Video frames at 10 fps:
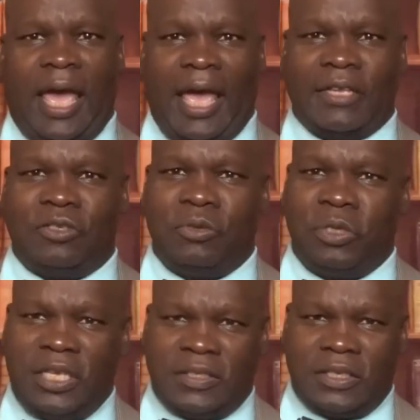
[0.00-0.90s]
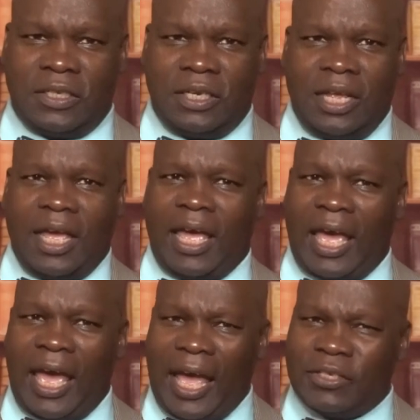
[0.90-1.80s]
As you listen,
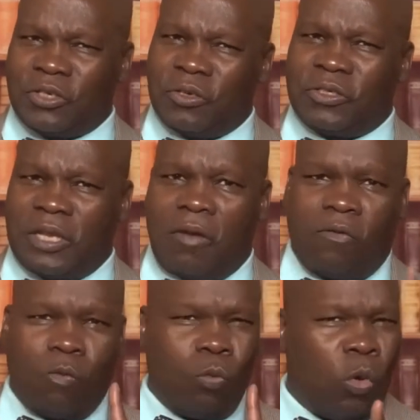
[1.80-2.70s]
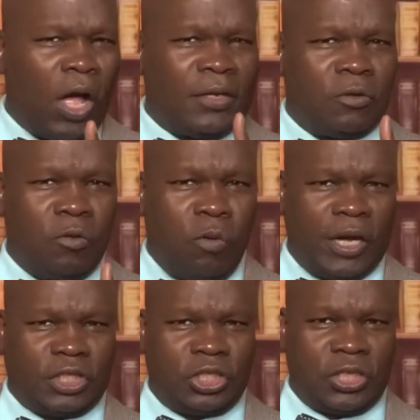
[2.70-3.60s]
ask yourself one
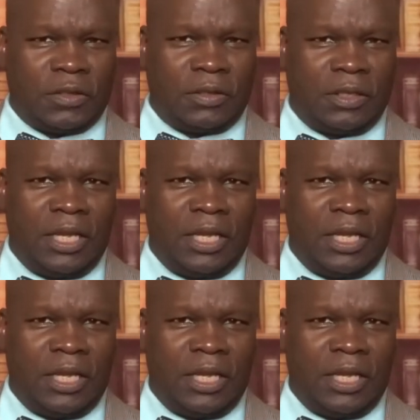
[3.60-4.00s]
question